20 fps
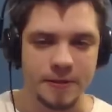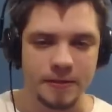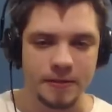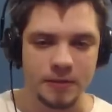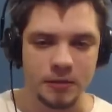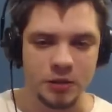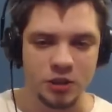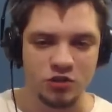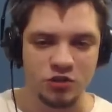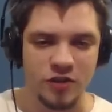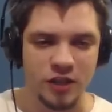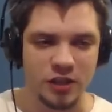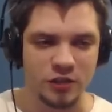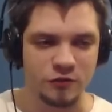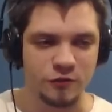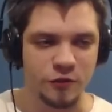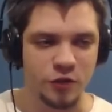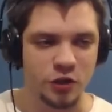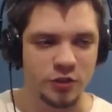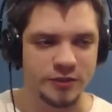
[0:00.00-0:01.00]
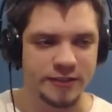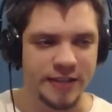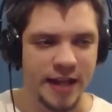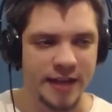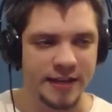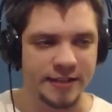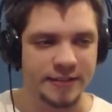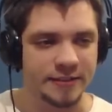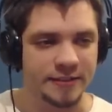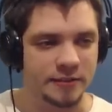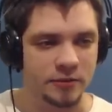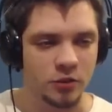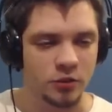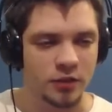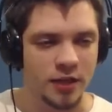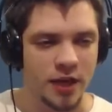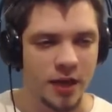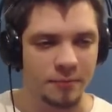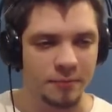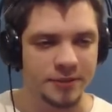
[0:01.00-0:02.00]
The transfer tanks,
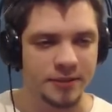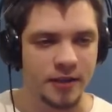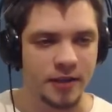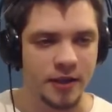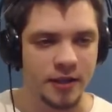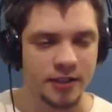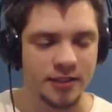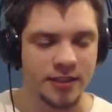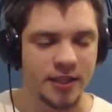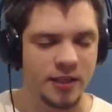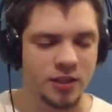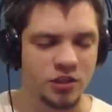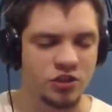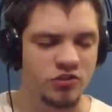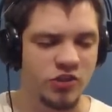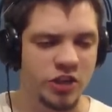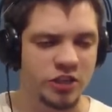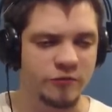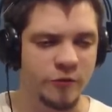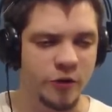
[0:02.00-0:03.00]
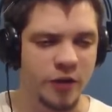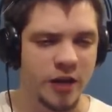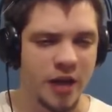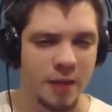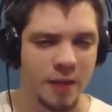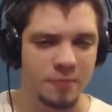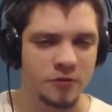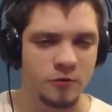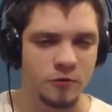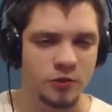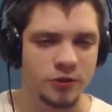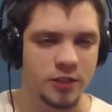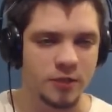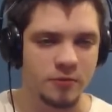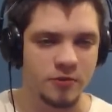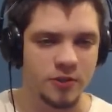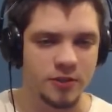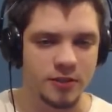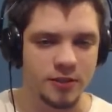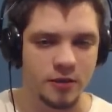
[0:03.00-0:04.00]
not camps. I say transfer camps for
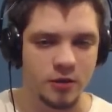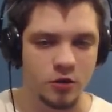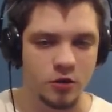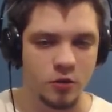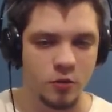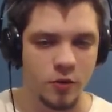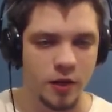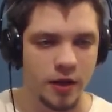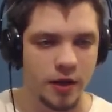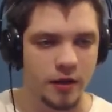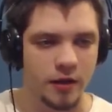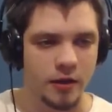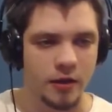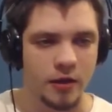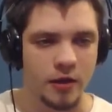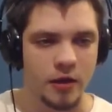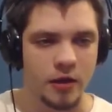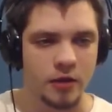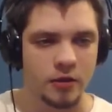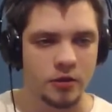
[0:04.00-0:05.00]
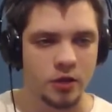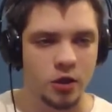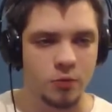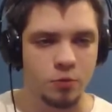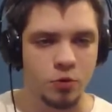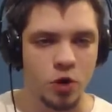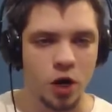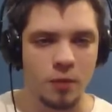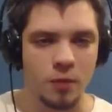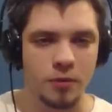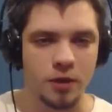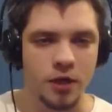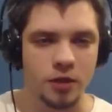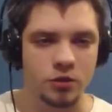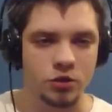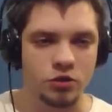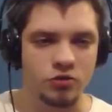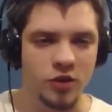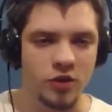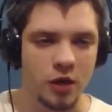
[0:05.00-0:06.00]
some reason, I don't know why. They're probably
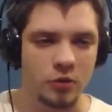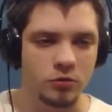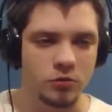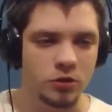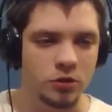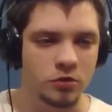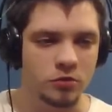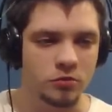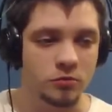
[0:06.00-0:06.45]
underground.